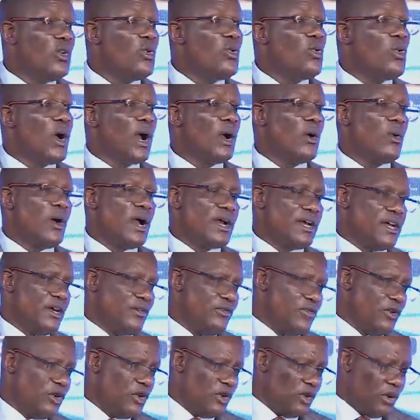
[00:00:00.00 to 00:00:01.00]
who are working
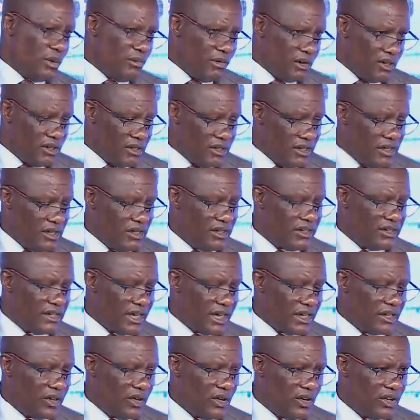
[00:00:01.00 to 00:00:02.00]
for global
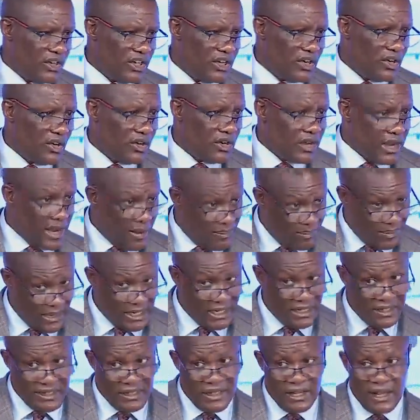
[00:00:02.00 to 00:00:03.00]
technological
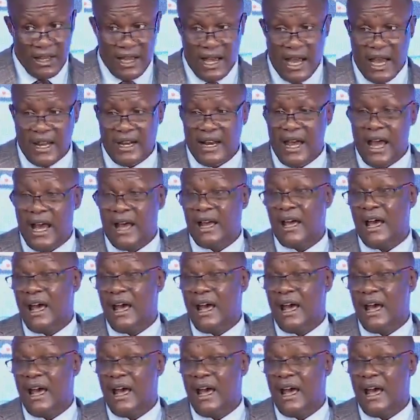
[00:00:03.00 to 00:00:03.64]
companies and are